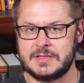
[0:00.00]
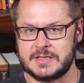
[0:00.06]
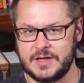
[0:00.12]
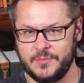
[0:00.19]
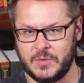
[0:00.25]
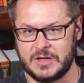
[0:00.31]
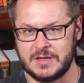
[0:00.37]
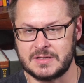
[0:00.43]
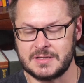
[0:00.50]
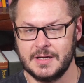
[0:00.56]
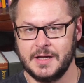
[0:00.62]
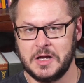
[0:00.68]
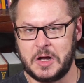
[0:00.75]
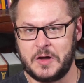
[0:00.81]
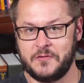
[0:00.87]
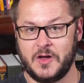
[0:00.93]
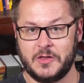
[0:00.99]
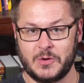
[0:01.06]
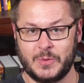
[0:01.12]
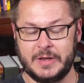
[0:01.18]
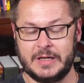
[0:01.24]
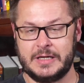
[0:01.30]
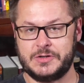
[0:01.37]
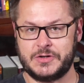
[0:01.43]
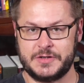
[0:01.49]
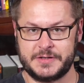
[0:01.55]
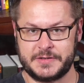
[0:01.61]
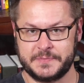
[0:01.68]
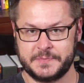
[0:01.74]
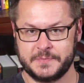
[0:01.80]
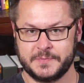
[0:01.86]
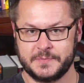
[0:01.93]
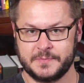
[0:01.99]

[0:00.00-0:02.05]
symbols of other religions.